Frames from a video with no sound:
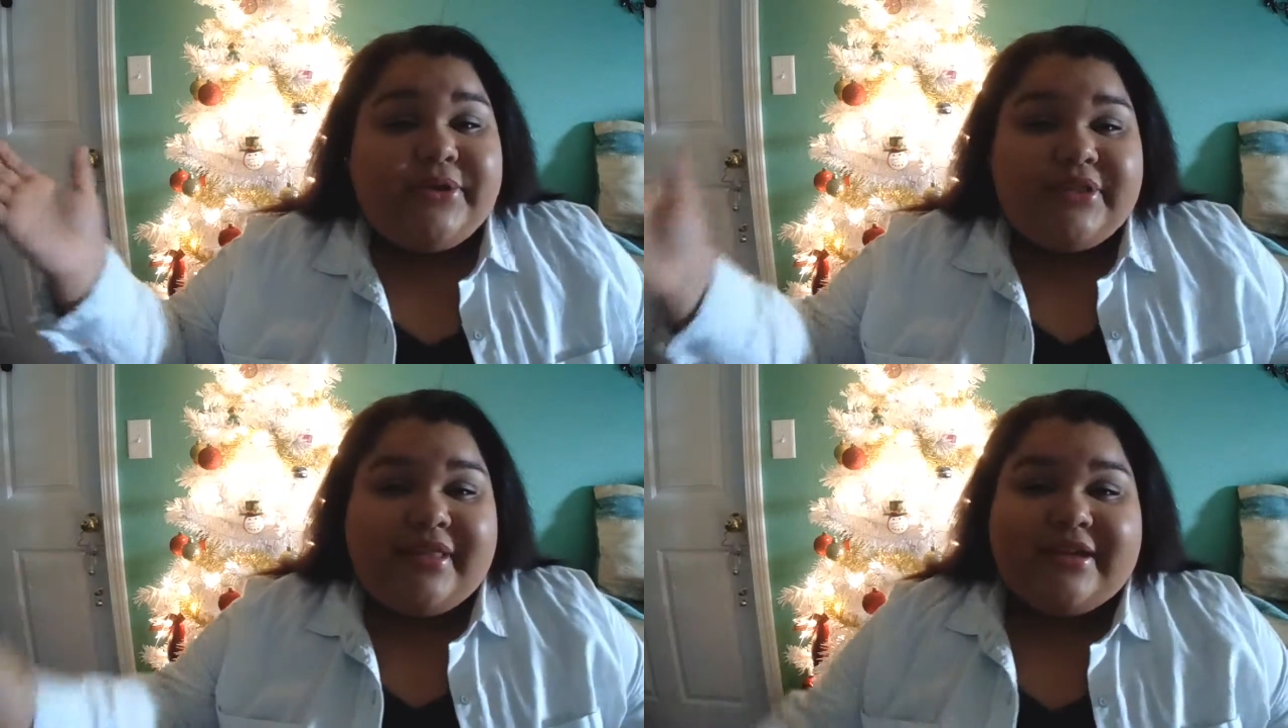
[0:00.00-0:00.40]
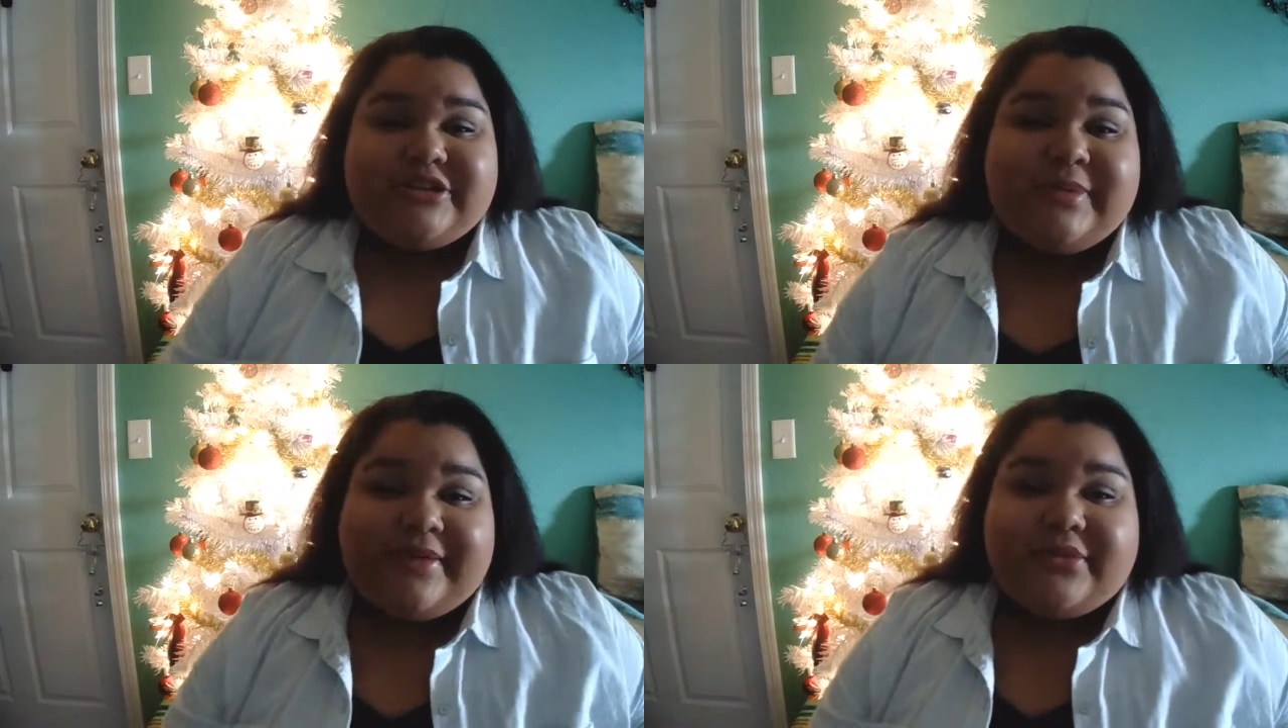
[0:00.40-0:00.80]
Good
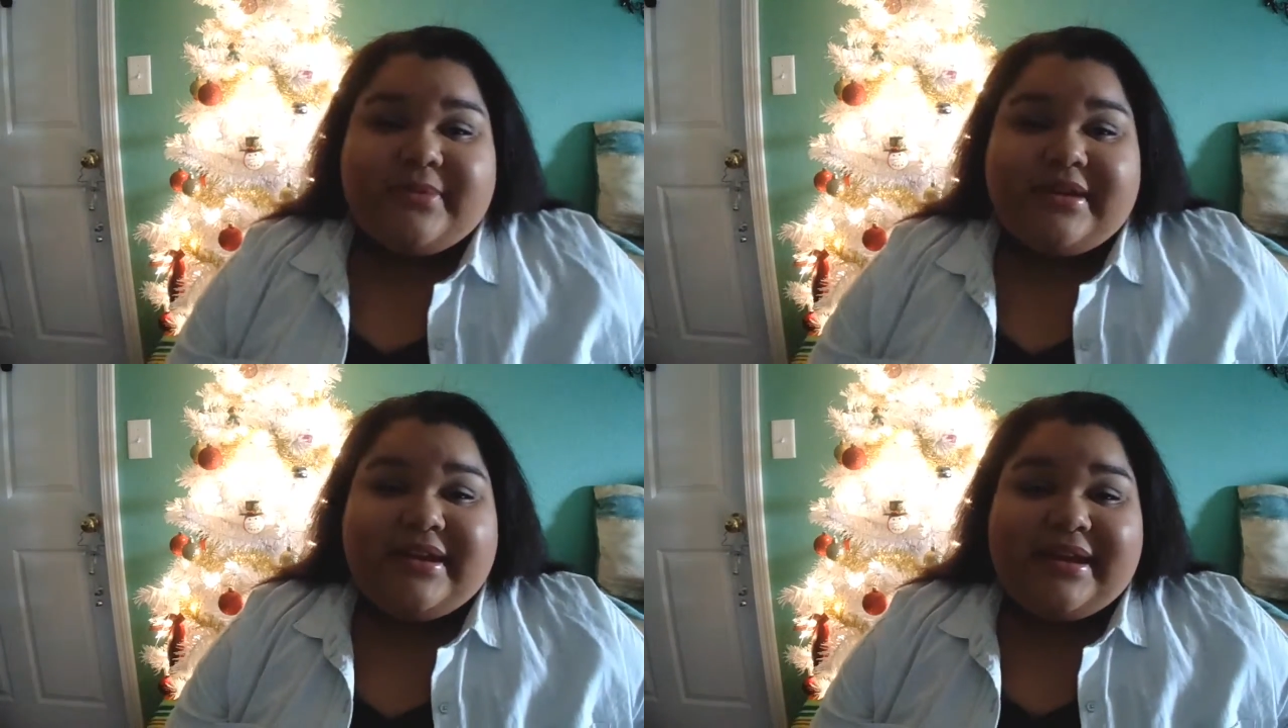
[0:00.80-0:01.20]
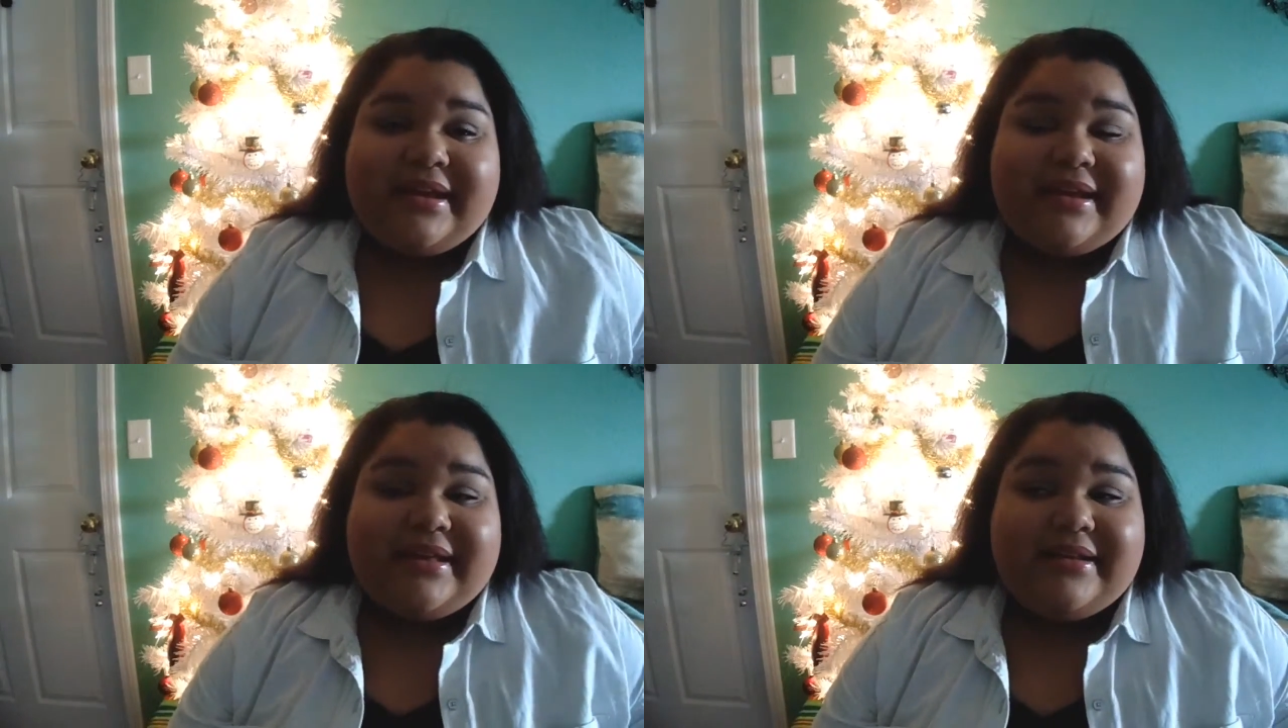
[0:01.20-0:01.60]
luck to everyone
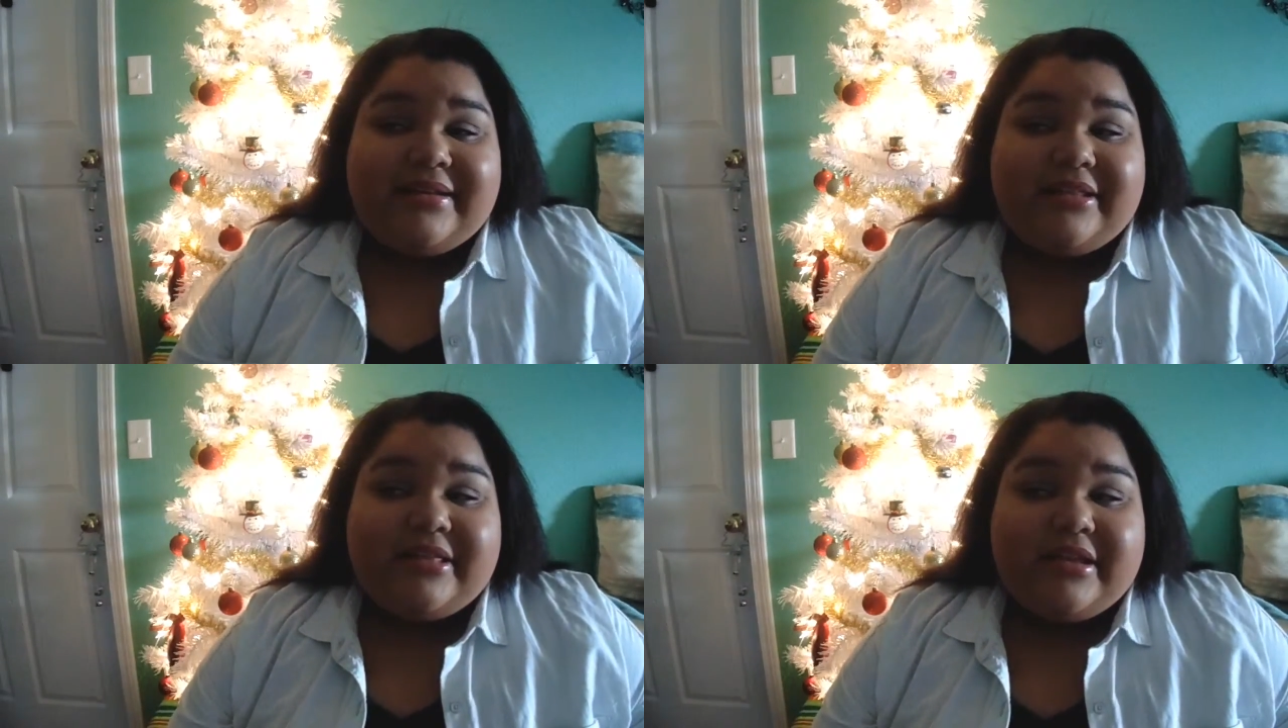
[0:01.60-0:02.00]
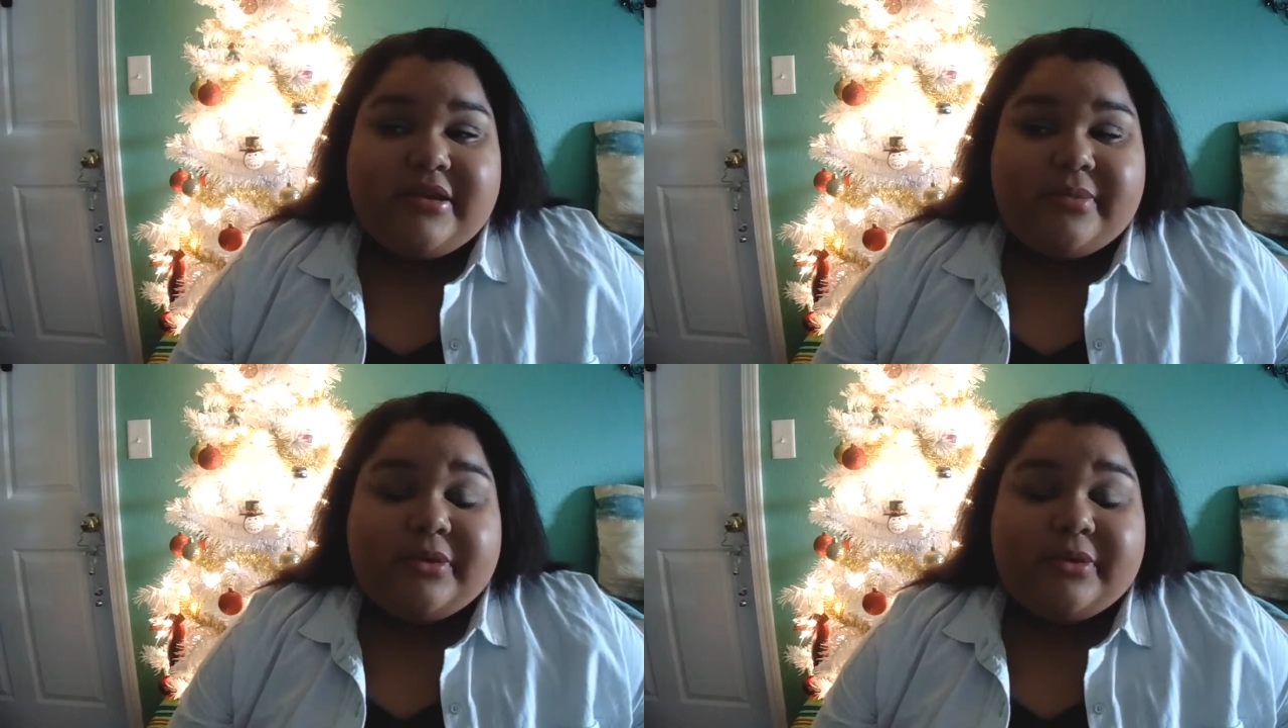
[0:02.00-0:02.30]
and the